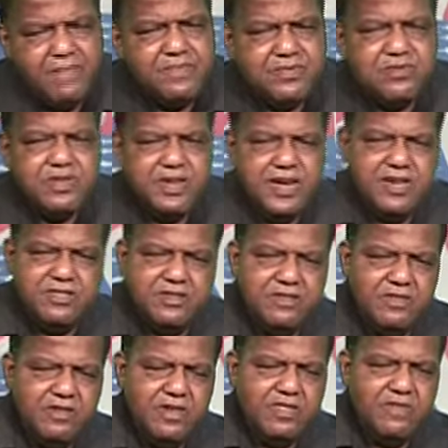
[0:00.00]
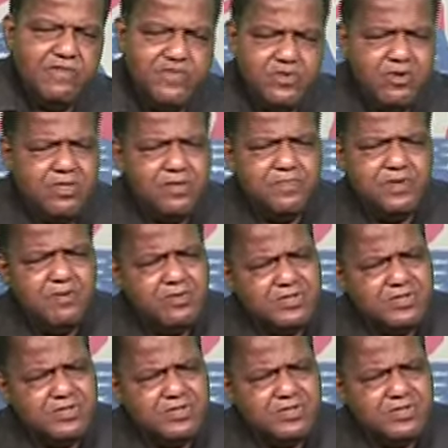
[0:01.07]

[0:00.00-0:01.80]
Buchanan, and a few other people,